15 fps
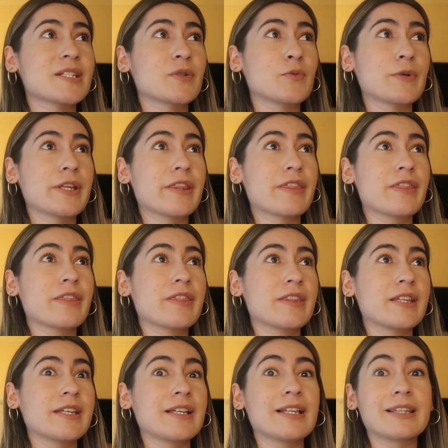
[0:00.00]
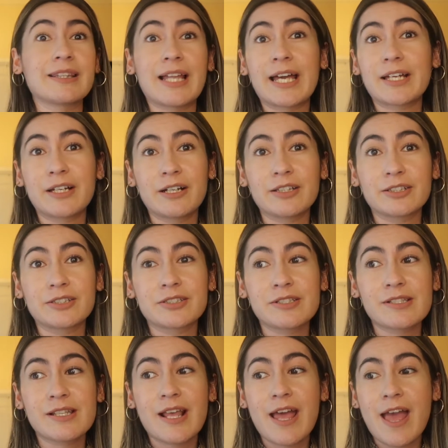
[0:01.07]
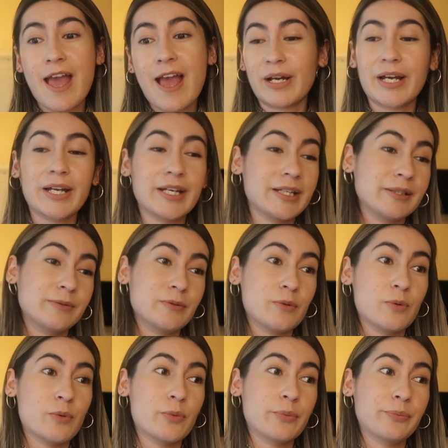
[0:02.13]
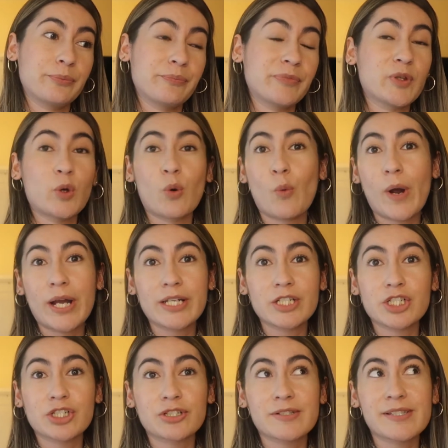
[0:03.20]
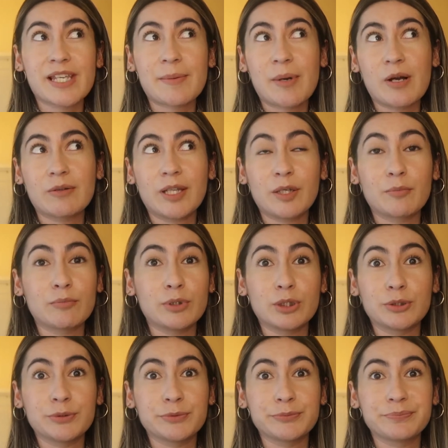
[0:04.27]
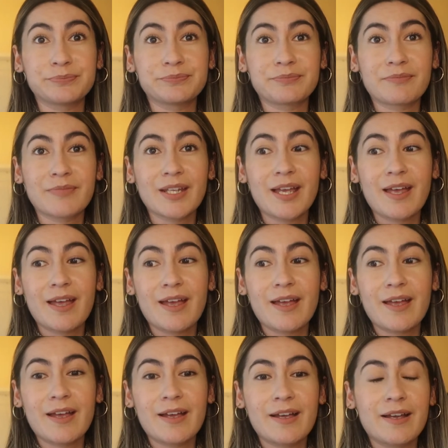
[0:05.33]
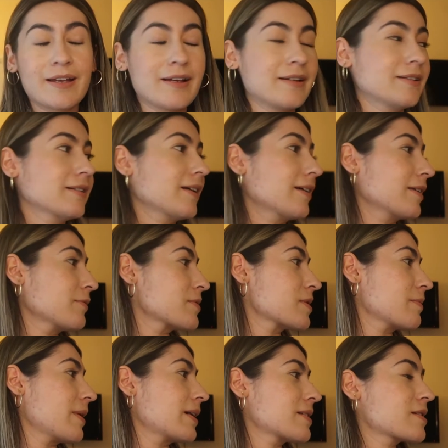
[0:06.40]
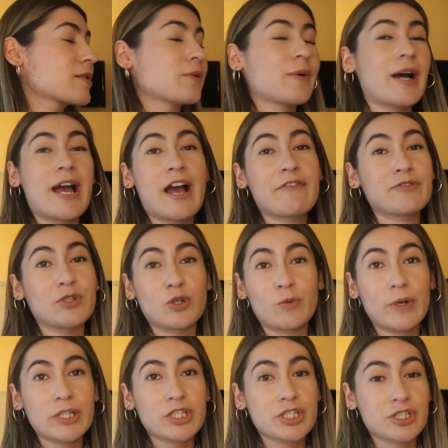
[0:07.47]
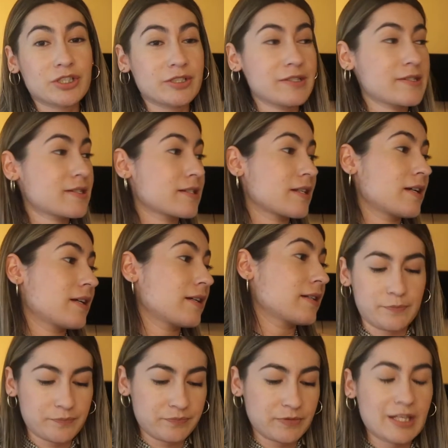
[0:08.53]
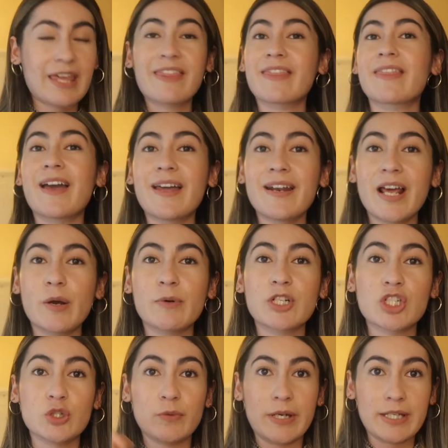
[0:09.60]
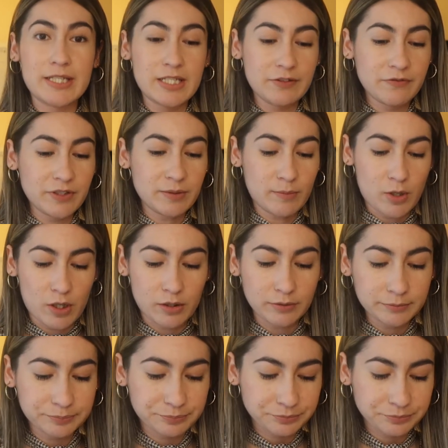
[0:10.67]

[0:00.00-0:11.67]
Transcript: it with the light colors. My white shirts came out like blue, and yeah, it was a mess. So I have no white shirts. Then I went to a different mall